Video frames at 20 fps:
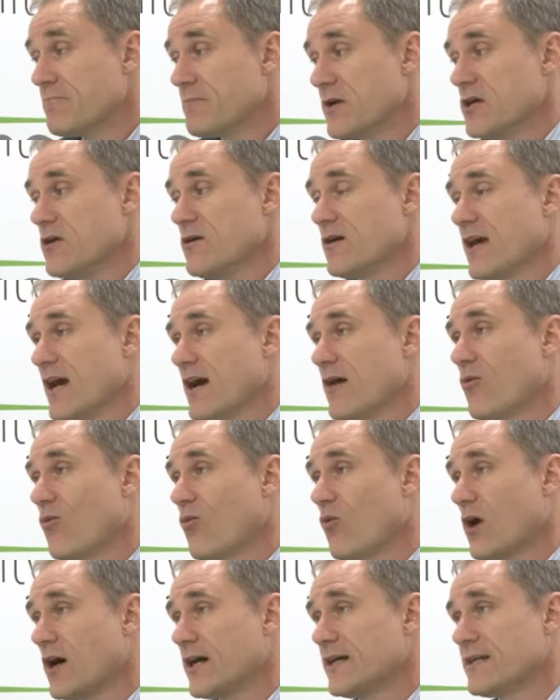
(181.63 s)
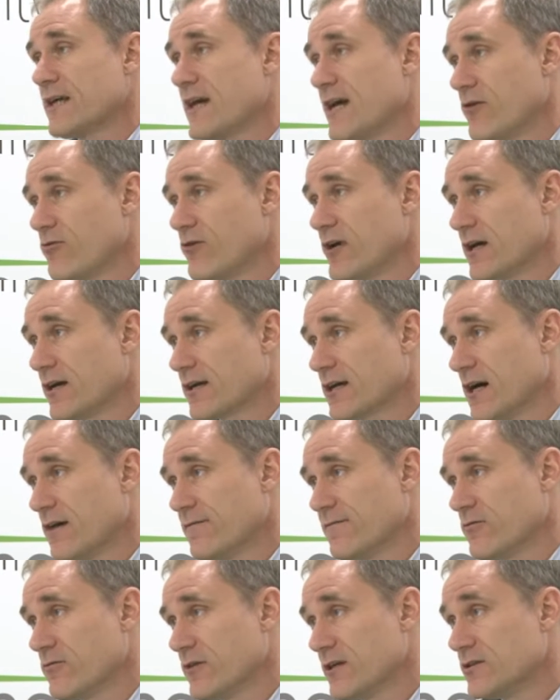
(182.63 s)
but you get wide area
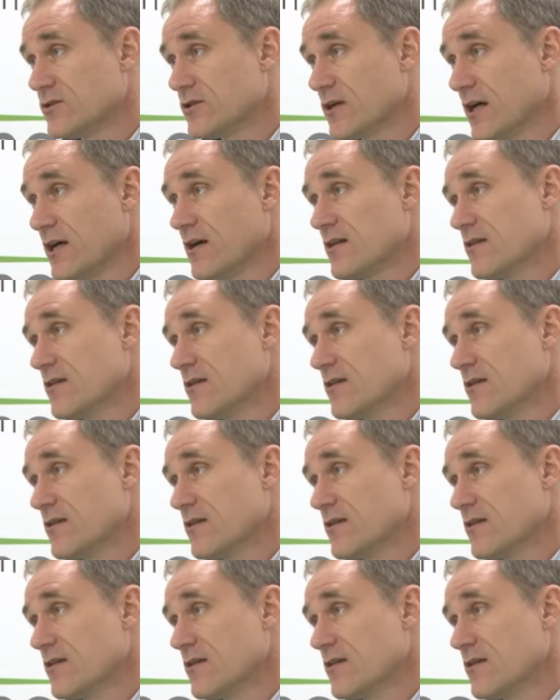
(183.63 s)
coverage